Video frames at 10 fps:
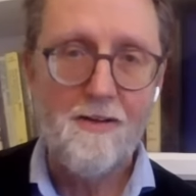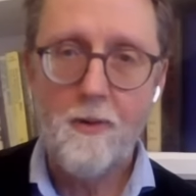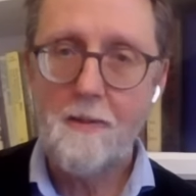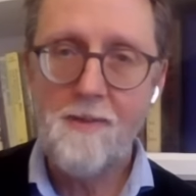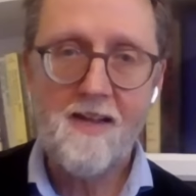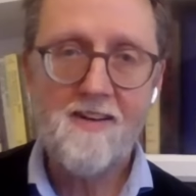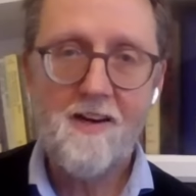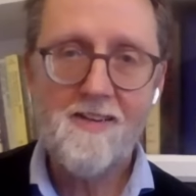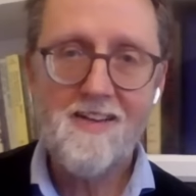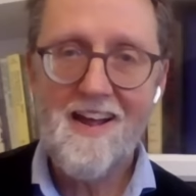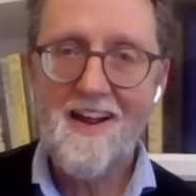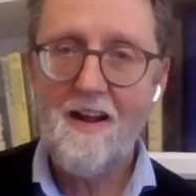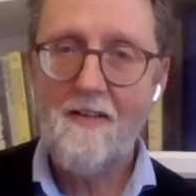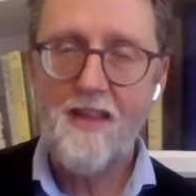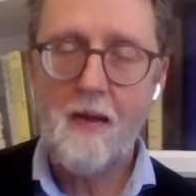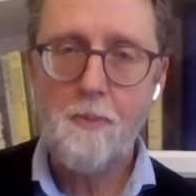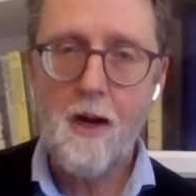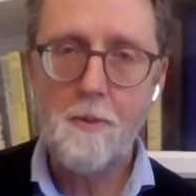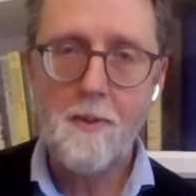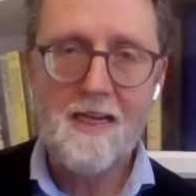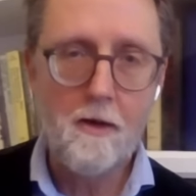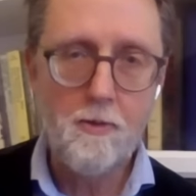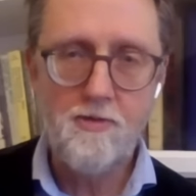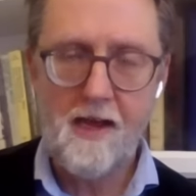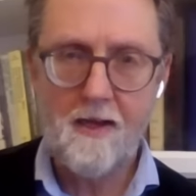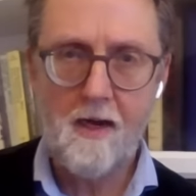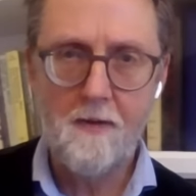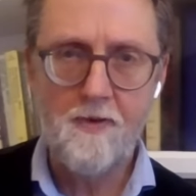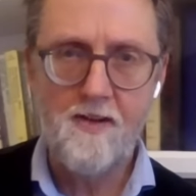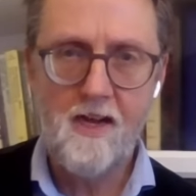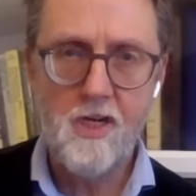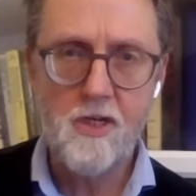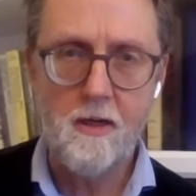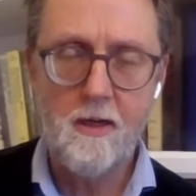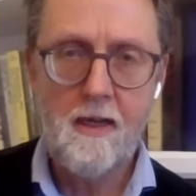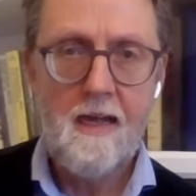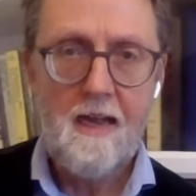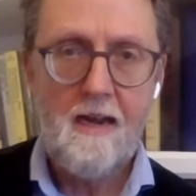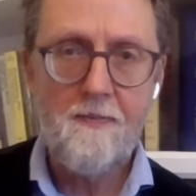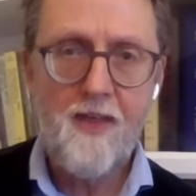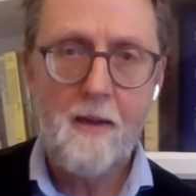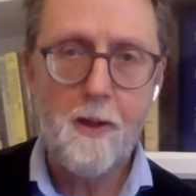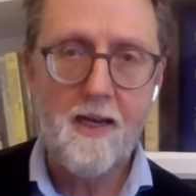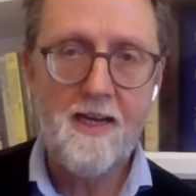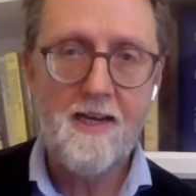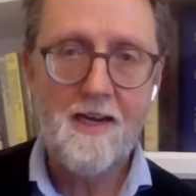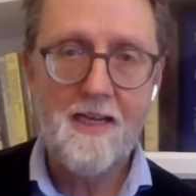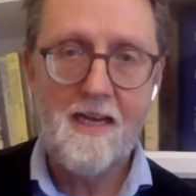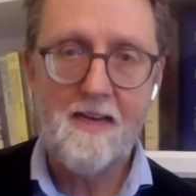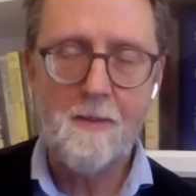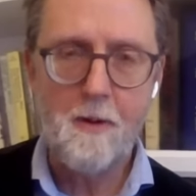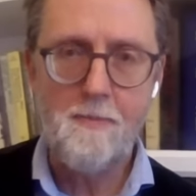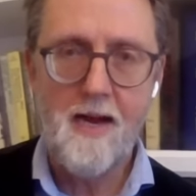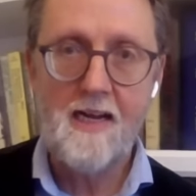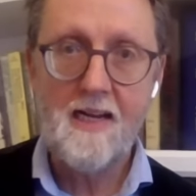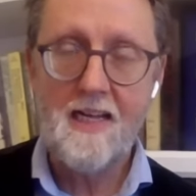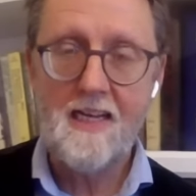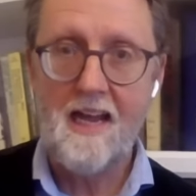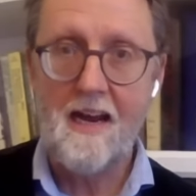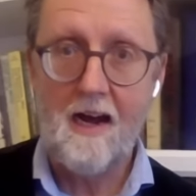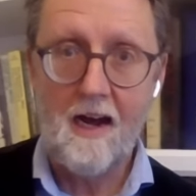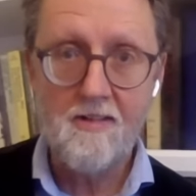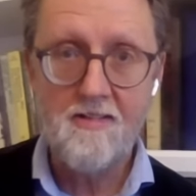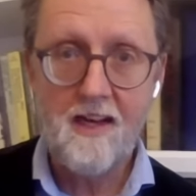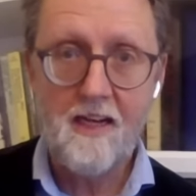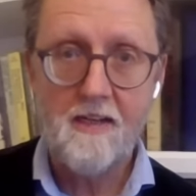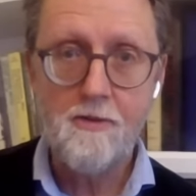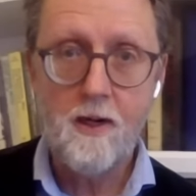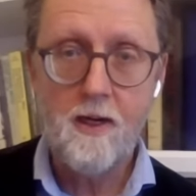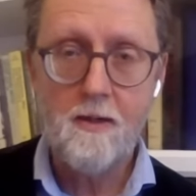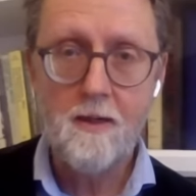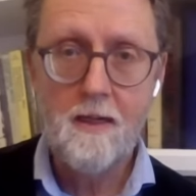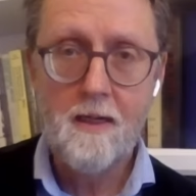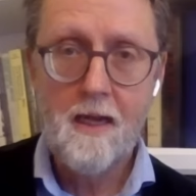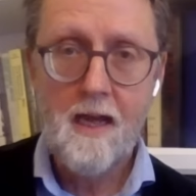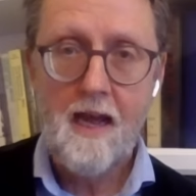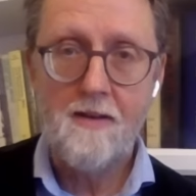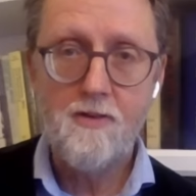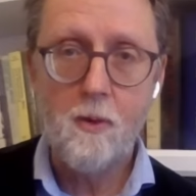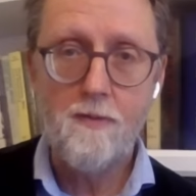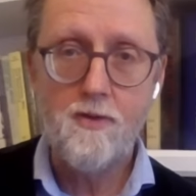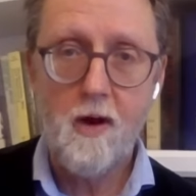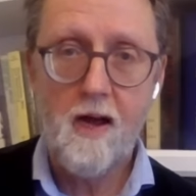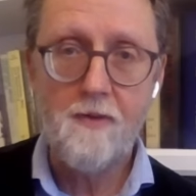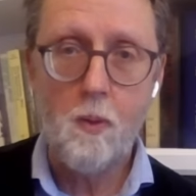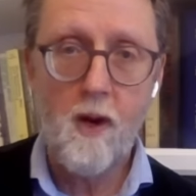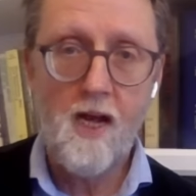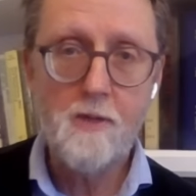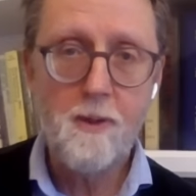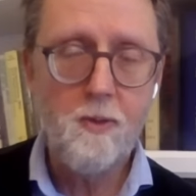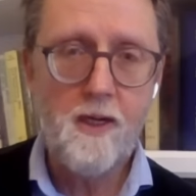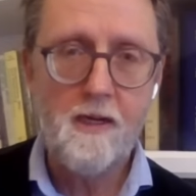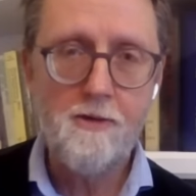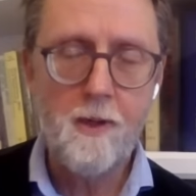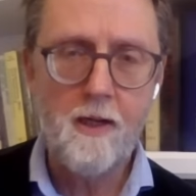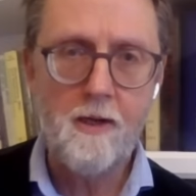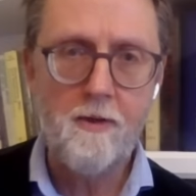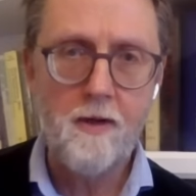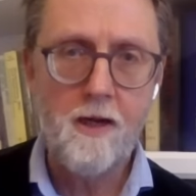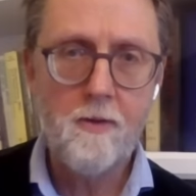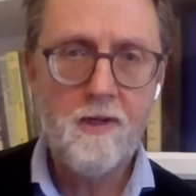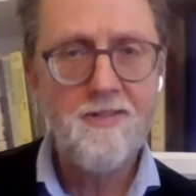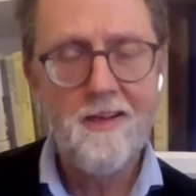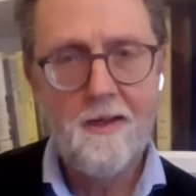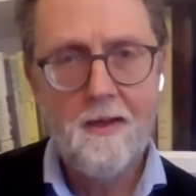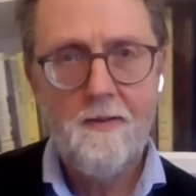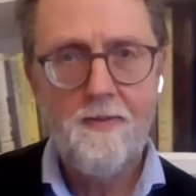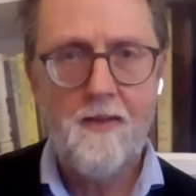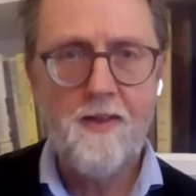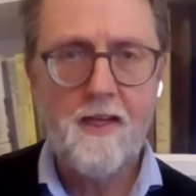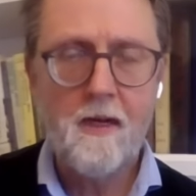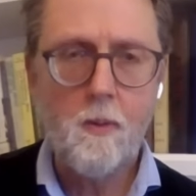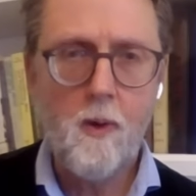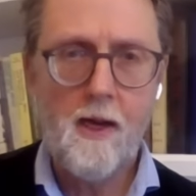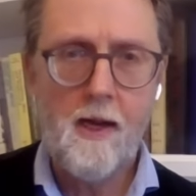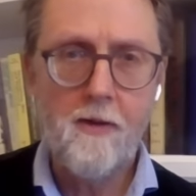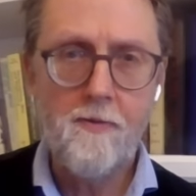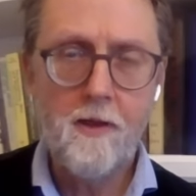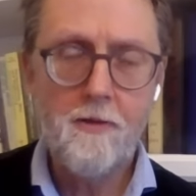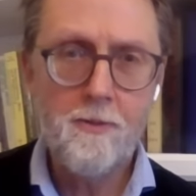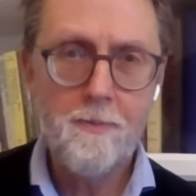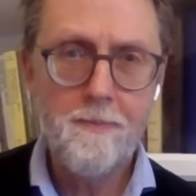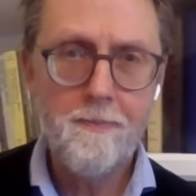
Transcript: a direct military attack, they probably lose that confrontation. If they politically and diplomatically can isolate Israel and sort of drive a wedge between Israel and other countries, then they get a win out of this.